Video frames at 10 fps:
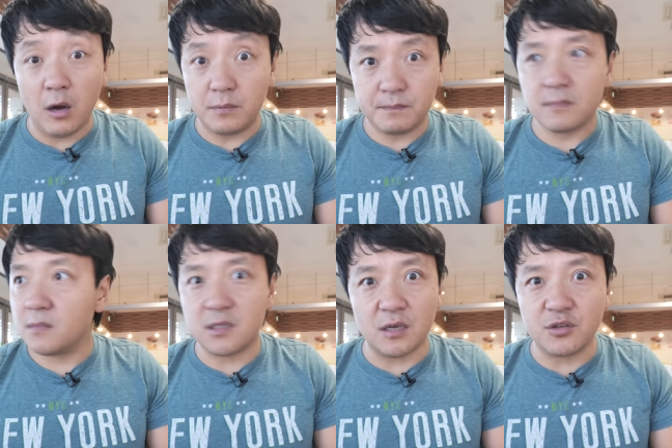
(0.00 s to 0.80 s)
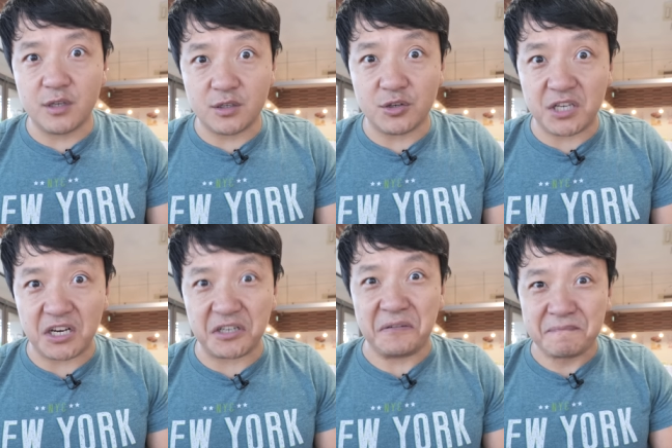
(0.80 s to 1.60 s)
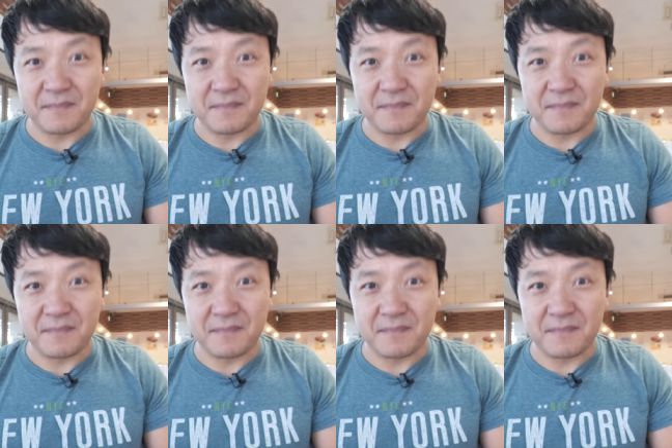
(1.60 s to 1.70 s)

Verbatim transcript: Oh, it's also a dessert section.